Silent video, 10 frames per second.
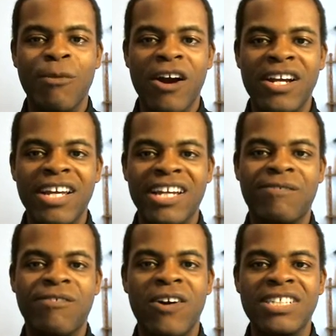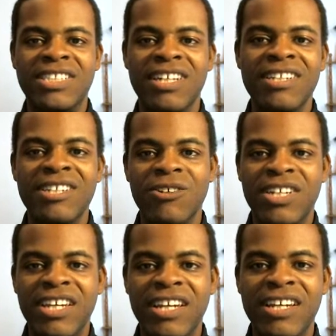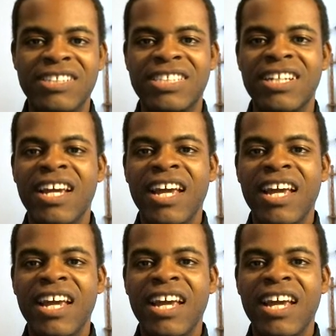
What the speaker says: marketing as far as to little kids.